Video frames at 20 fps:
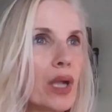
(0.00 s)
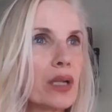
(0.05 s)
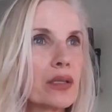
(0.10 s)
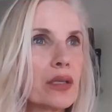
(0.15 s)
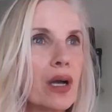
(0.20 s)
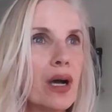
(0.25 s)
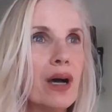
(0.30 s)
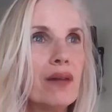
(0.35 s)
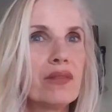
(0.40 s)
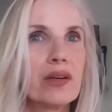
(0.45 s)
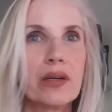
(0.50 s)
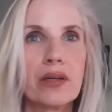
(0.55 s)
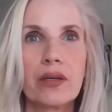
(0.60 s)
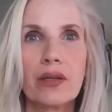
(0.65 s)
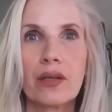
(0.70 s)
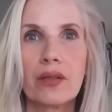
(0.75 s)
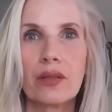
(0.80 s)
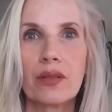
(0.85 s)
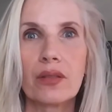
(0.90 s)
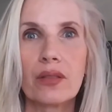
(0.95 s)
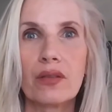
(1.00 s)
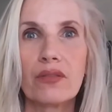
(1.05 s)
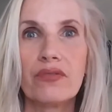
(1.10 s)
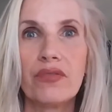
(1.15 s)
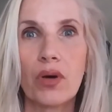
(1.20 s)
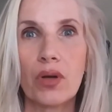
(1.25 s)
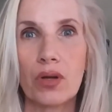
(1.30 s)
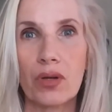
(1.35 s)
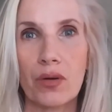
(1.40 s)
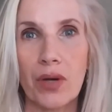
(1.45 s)
We had covered the
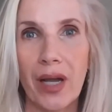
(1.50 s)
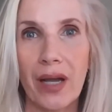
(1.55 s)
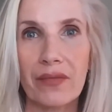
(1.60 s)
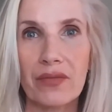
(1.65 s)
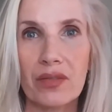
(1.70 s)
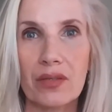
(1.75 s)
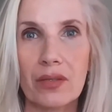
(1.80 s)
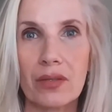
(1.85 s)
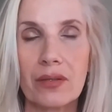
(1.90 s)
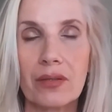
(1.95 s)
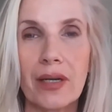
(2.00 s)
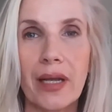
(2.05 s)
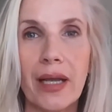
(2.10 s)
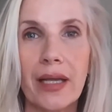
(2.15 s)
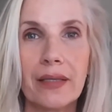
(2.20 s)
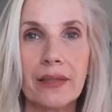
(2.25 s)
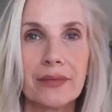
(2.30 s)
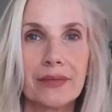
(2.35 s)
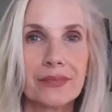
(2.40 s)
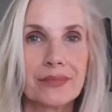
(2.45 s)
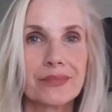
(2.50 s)
photographs, all right?